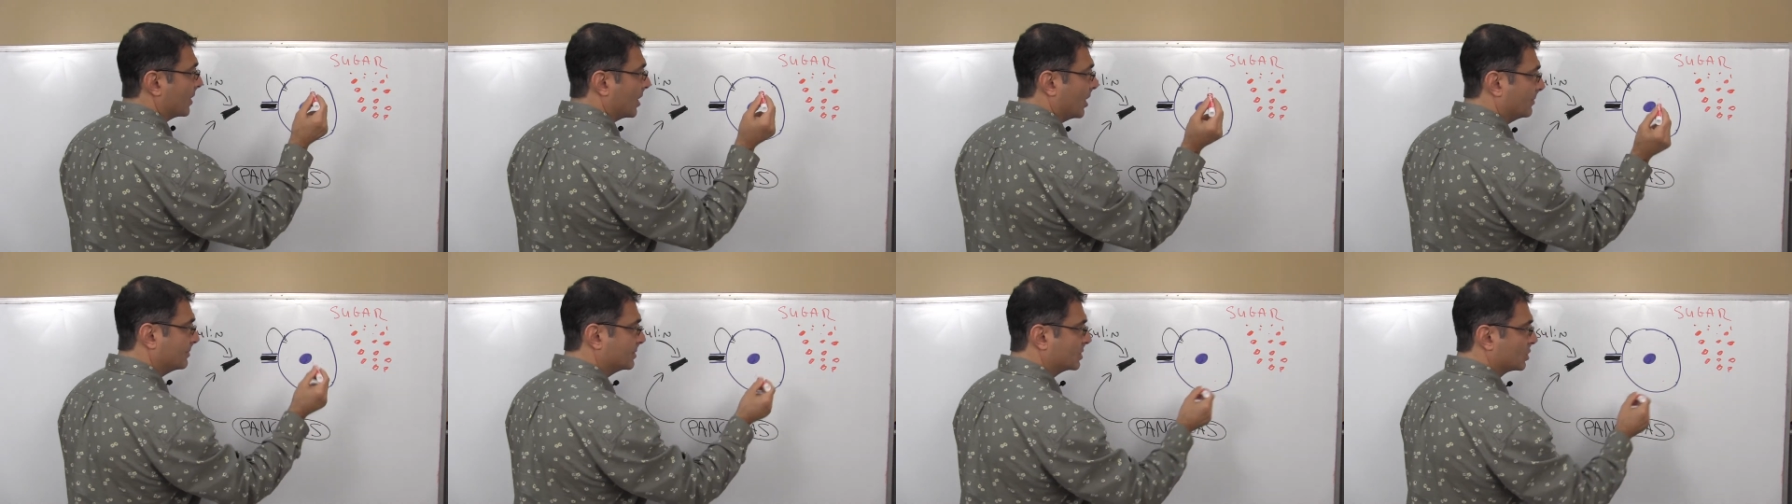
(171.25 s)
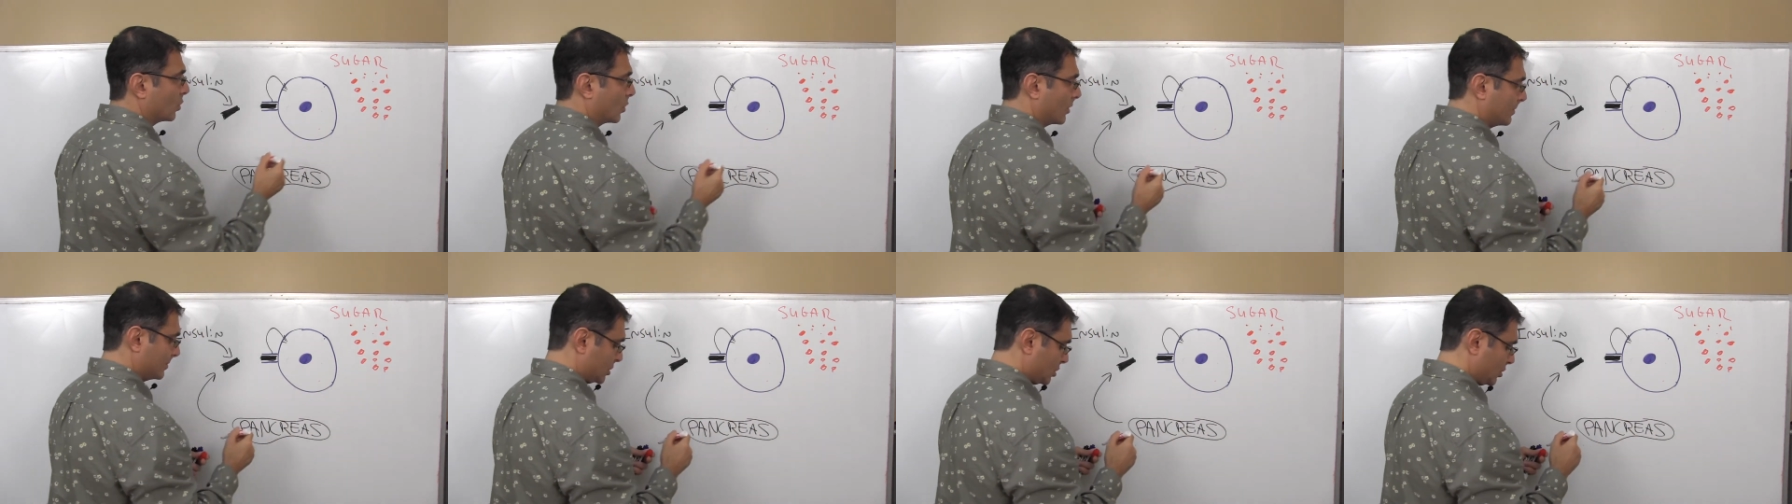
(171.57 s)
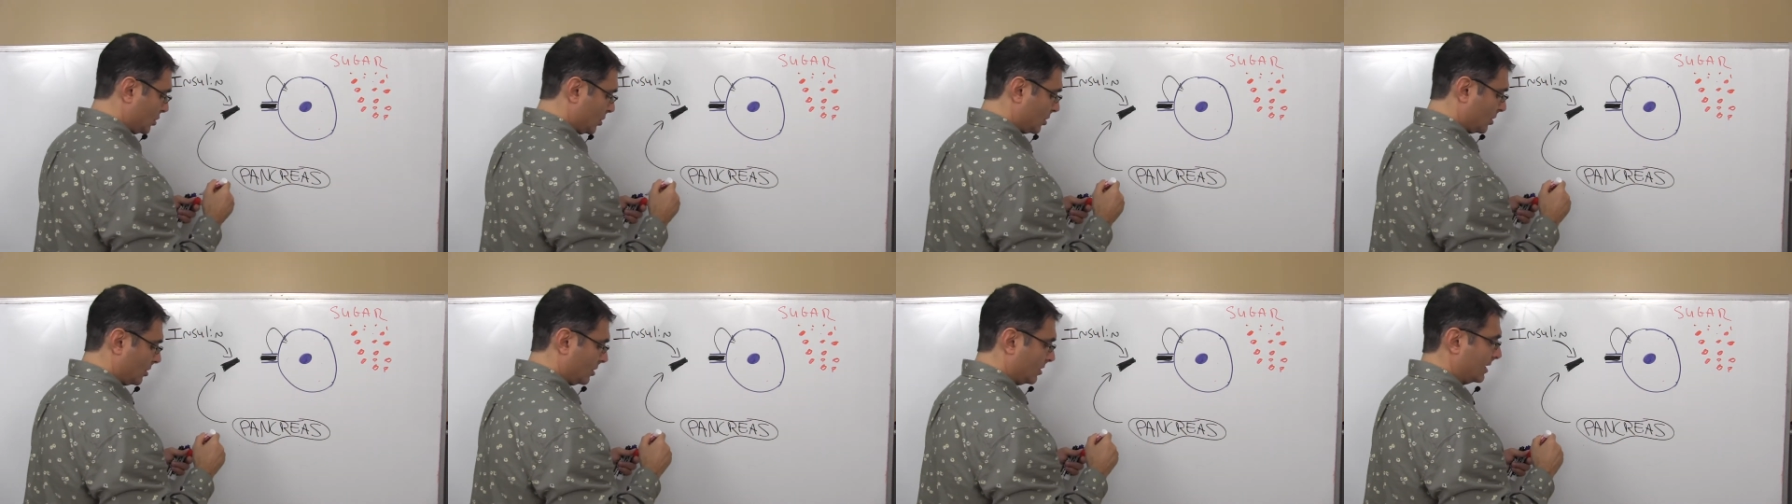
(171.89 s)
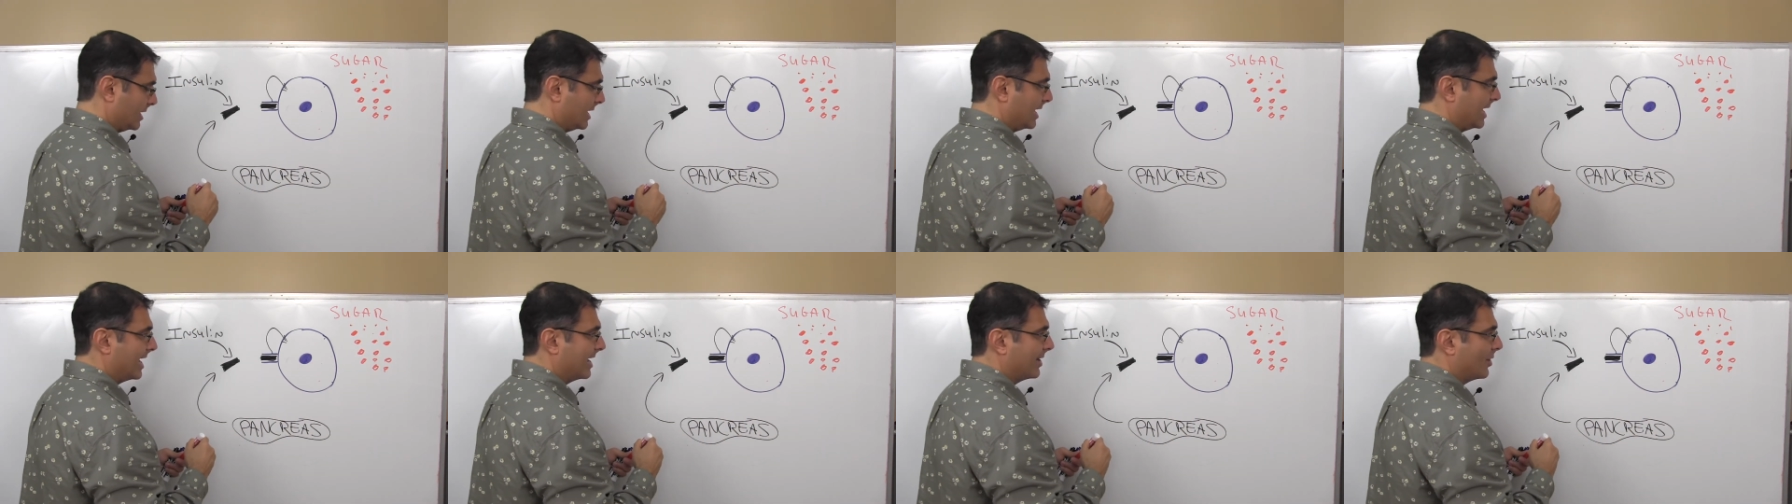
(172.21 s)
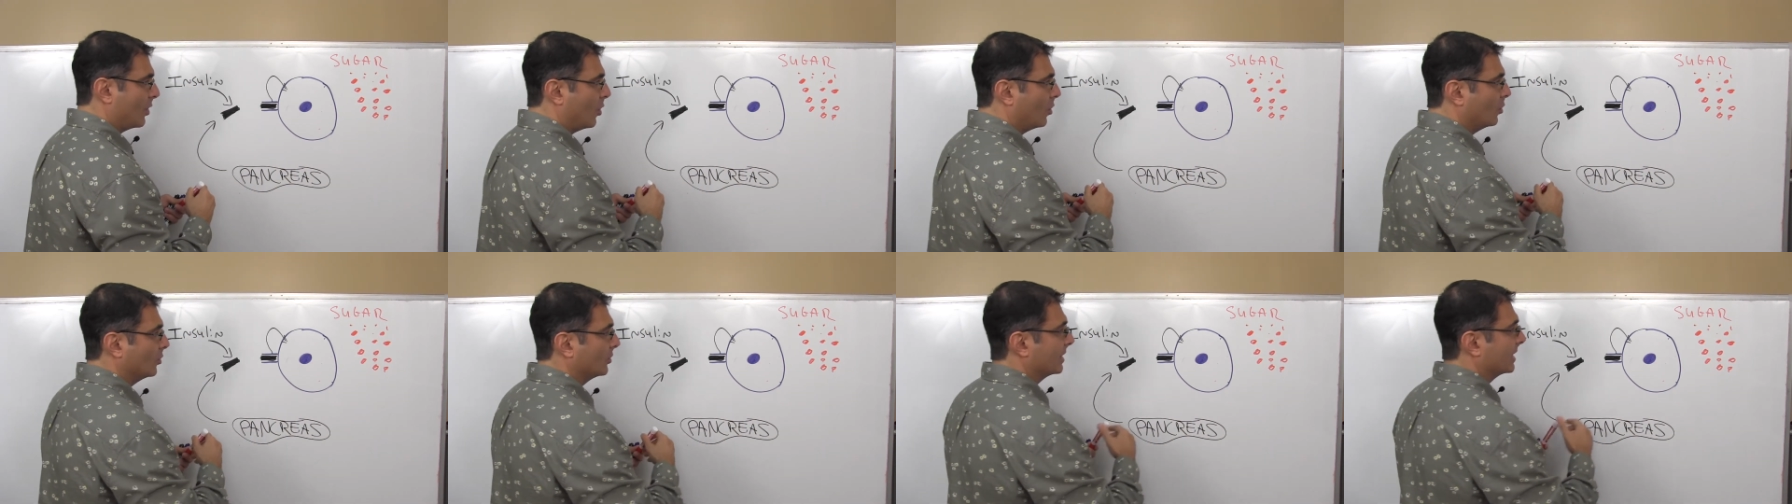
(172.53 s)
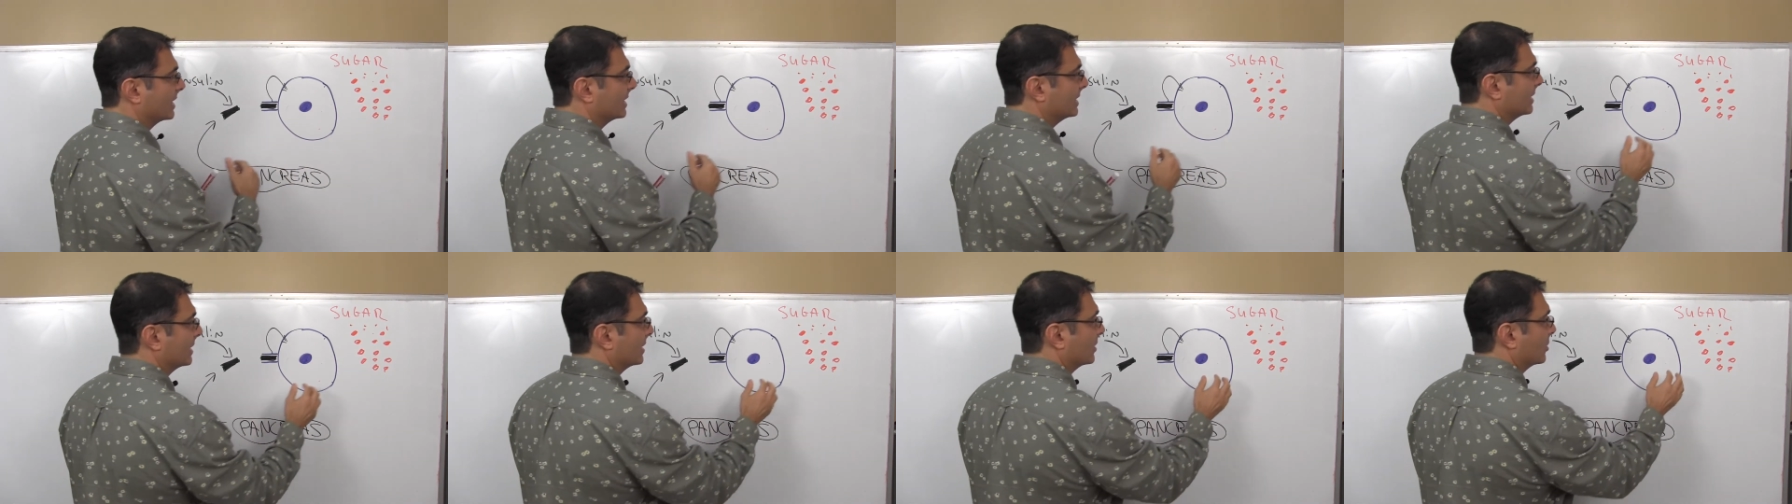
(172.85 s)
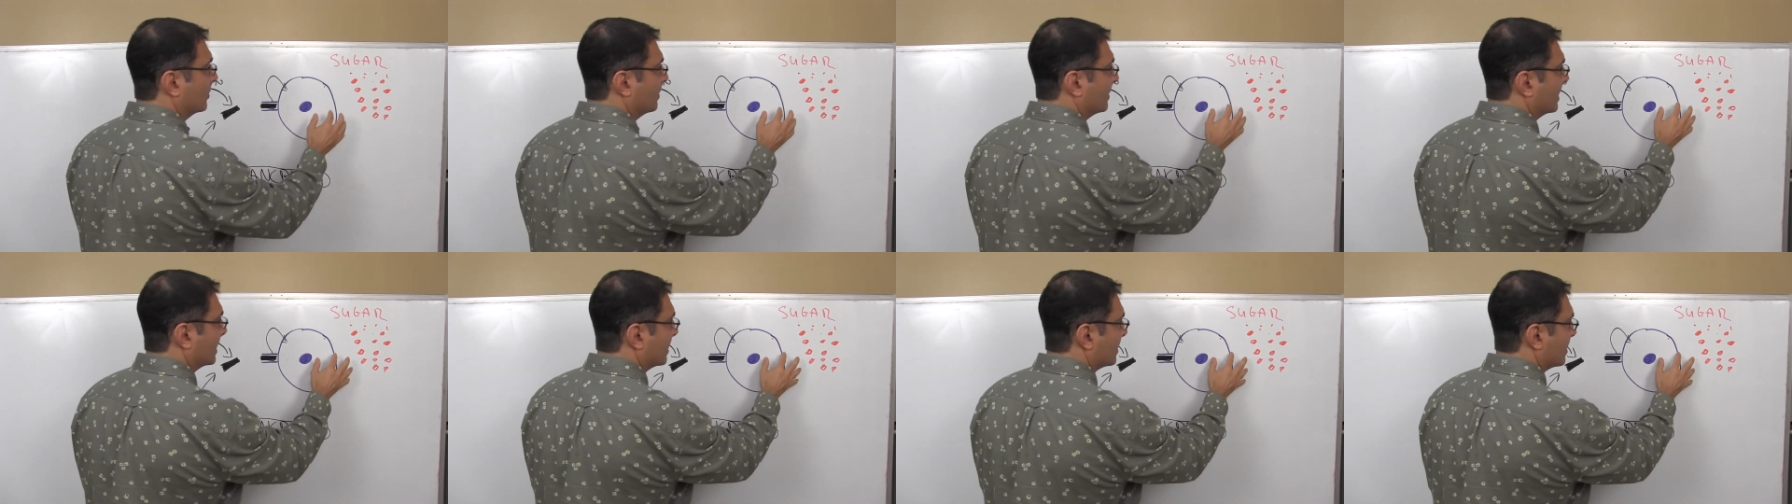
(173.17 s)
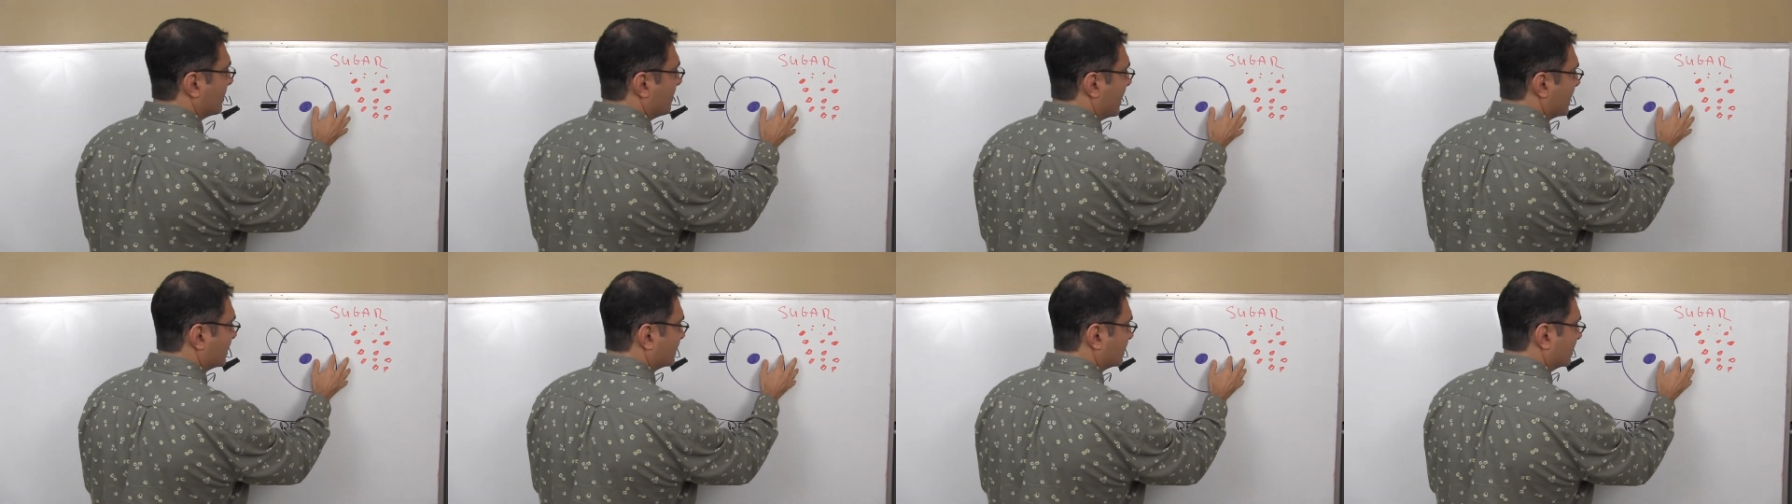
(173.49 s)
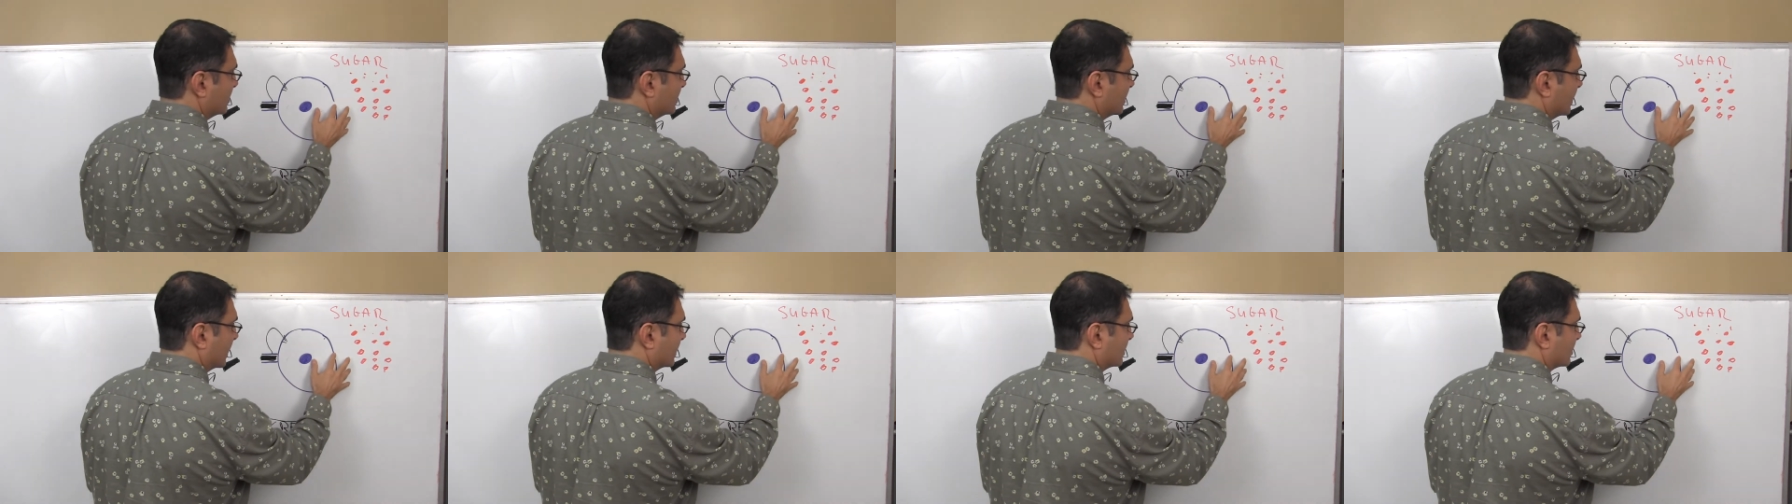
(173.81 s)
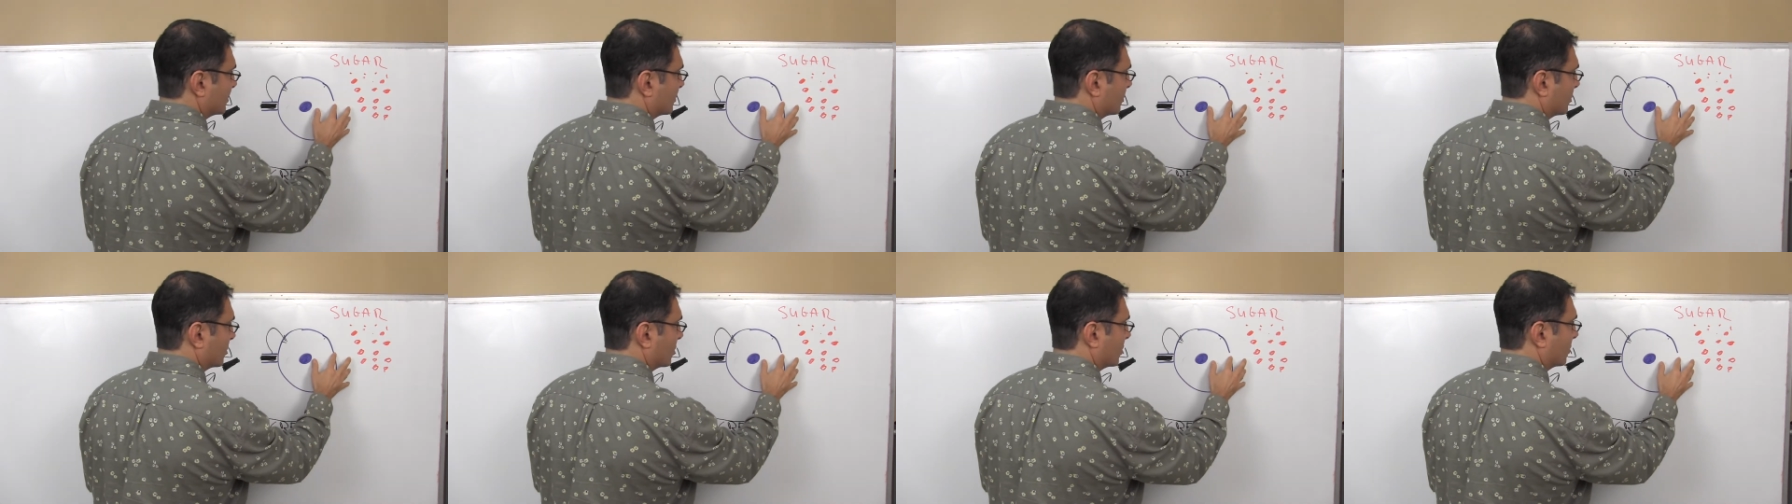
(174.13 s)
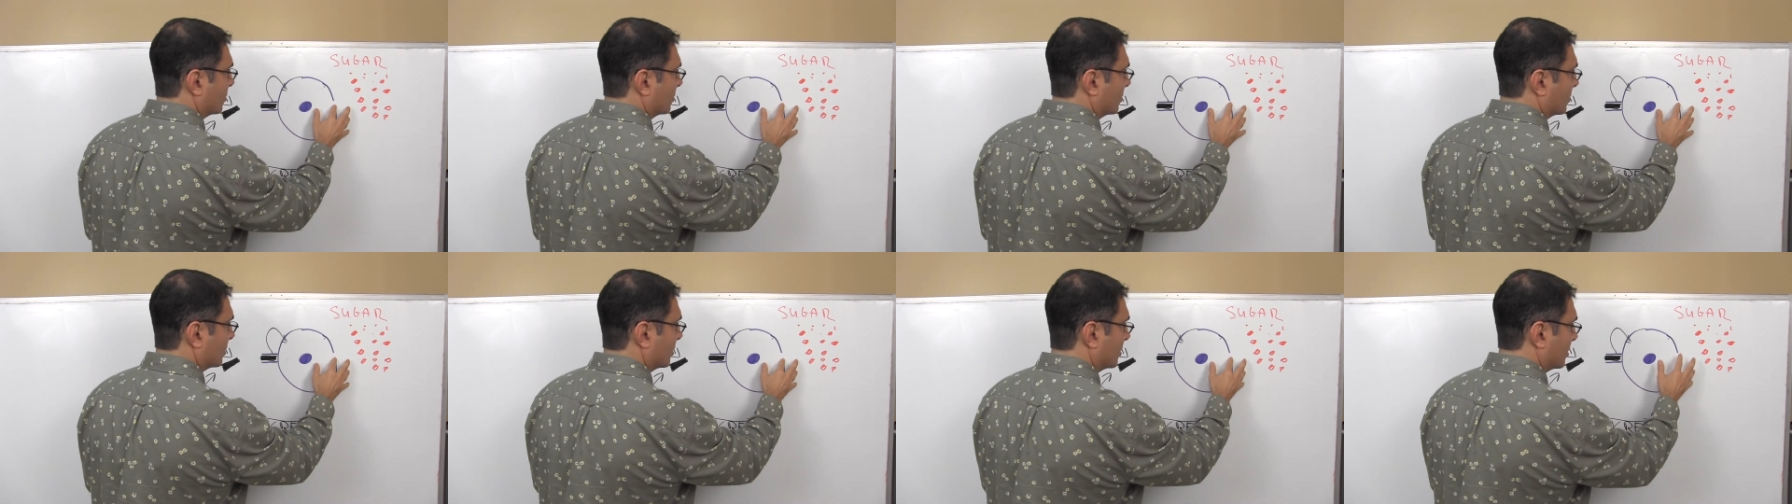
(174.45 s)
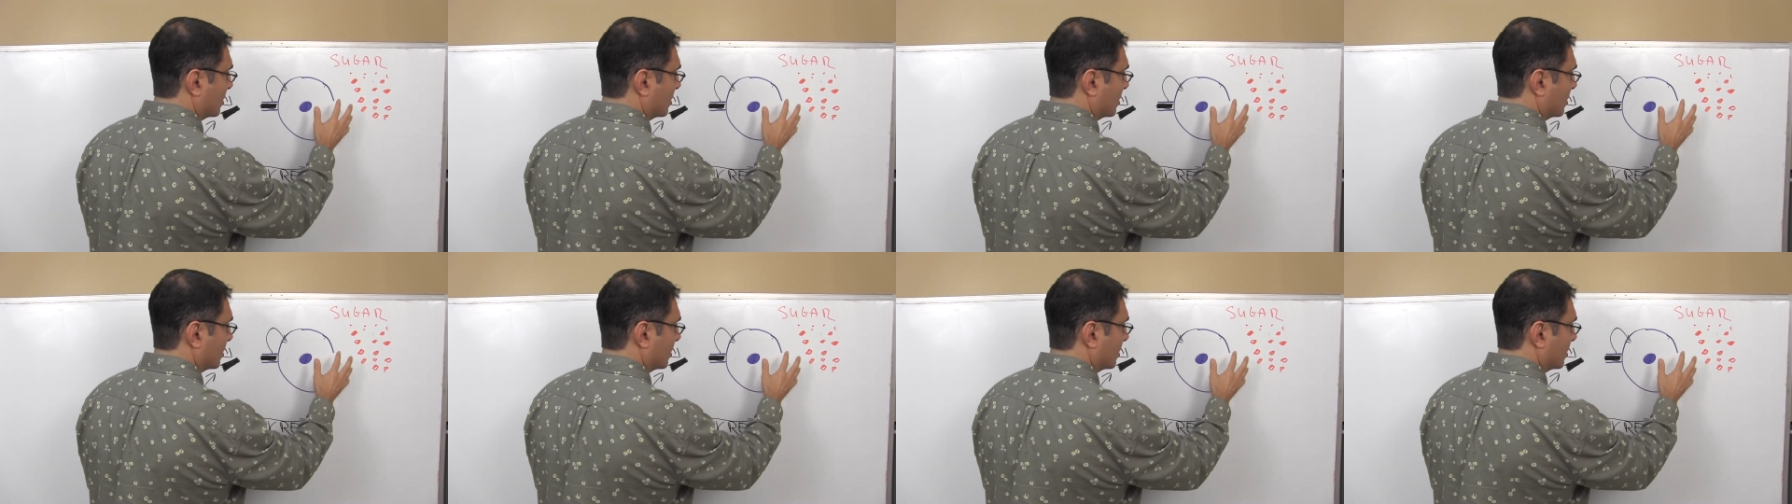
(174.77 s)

absorb sugar, and only a little bit of the message gets through.